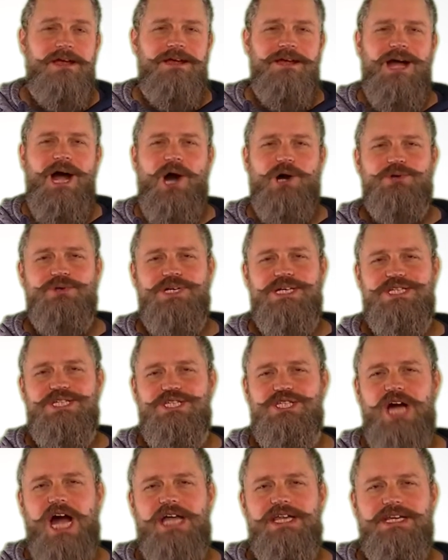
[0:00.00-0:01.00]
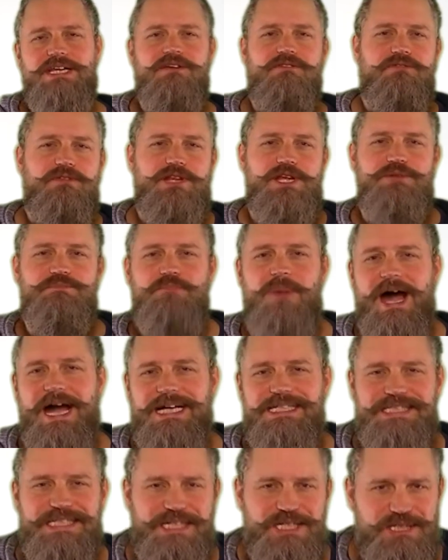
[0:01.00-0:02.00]
How to get started in affiliate
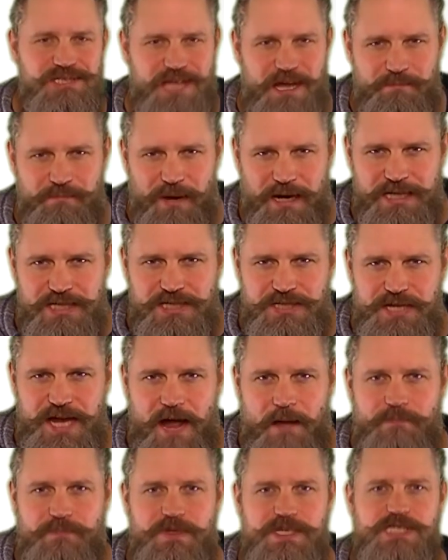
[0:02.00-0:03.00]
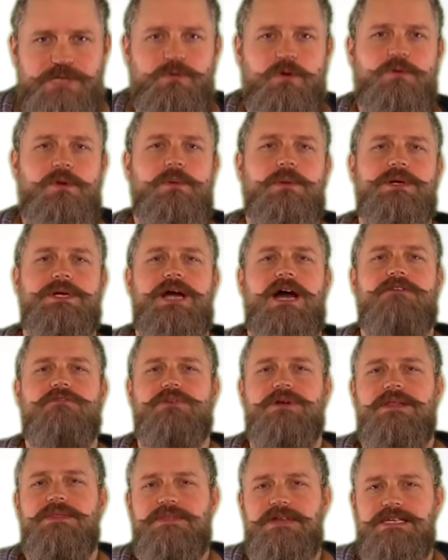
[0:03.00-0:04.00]
marketing step by step. This is what we will
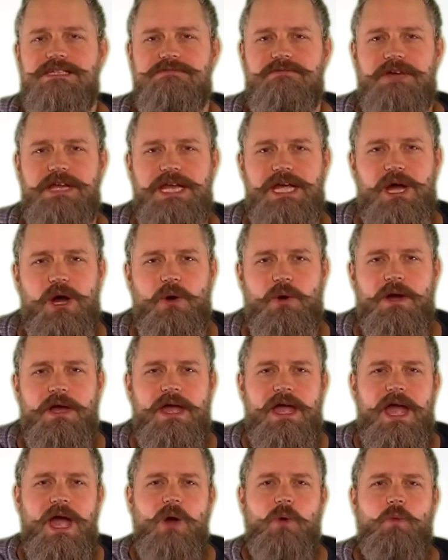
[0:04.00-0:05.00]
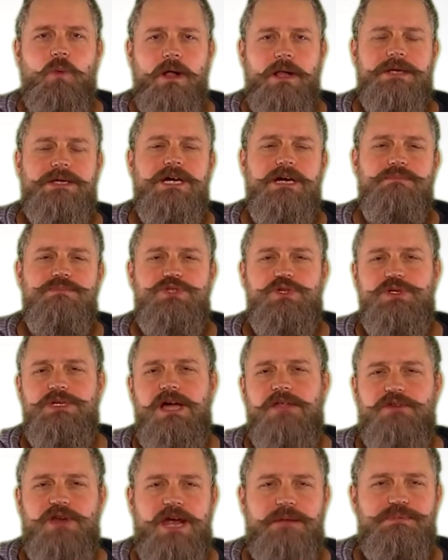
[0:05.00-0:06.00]
cover in this video. Welcome to
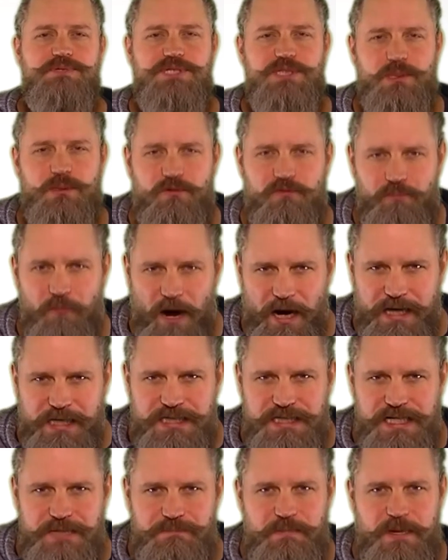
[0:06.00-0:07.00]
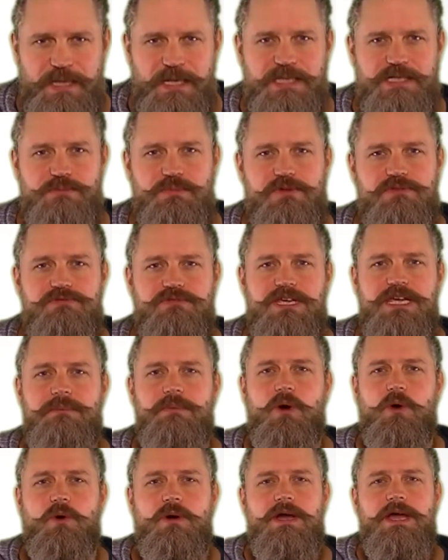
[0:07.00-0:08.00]
another episode of Marketing Minutes with
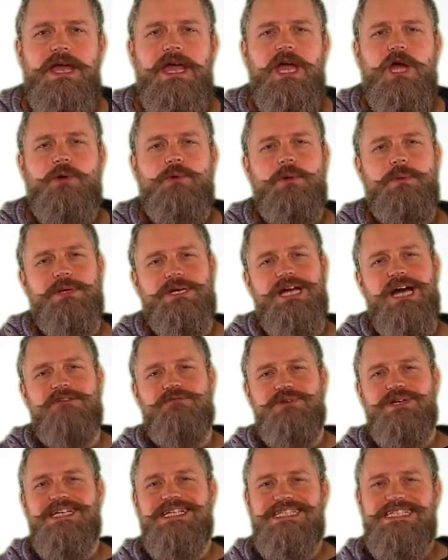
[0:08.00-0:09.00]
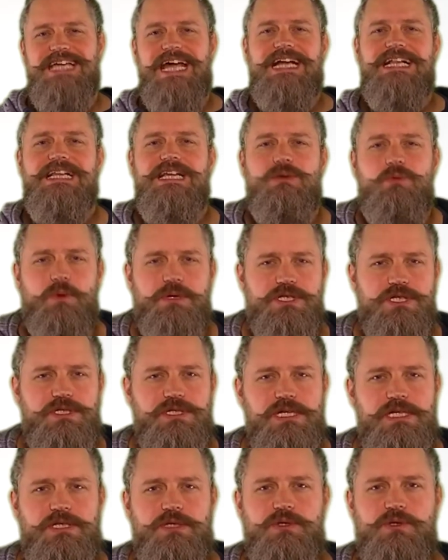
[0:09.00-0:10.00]
Timo. We will cover exactly what you
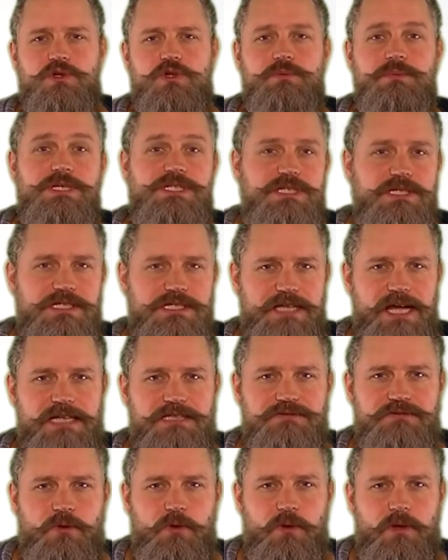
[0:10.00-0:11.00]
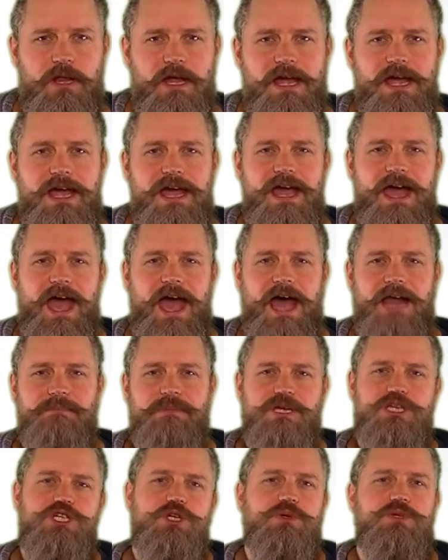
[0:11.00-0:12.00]
need to do to be successful, and
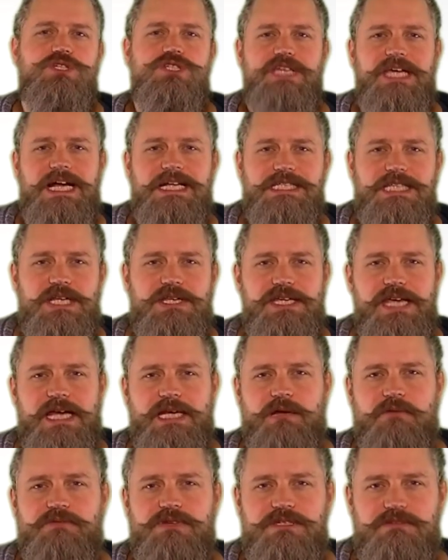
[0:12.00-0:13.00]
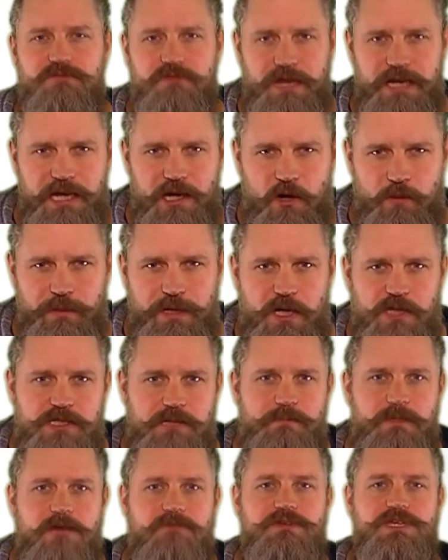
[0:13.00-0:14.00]
make sure to stay until the end of this video because
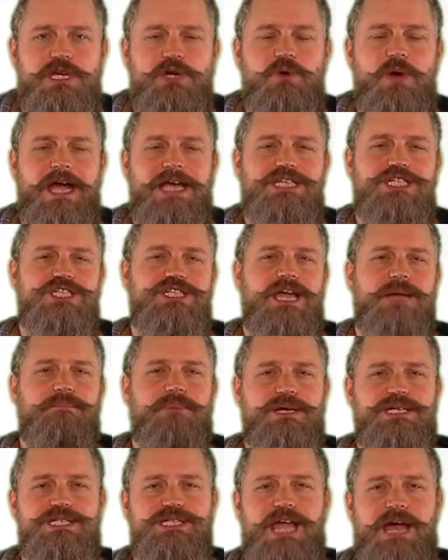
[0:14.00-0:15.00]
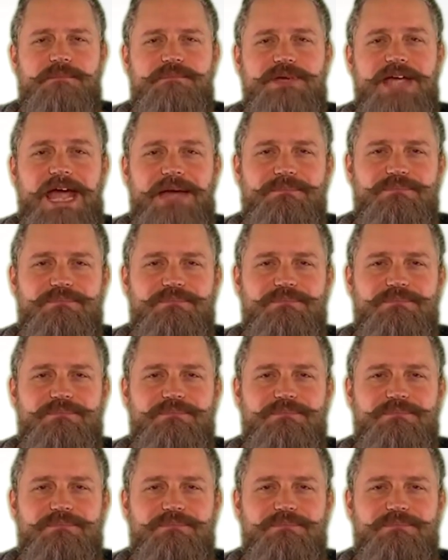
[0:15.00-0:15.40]
I'm giving you a step-by-step game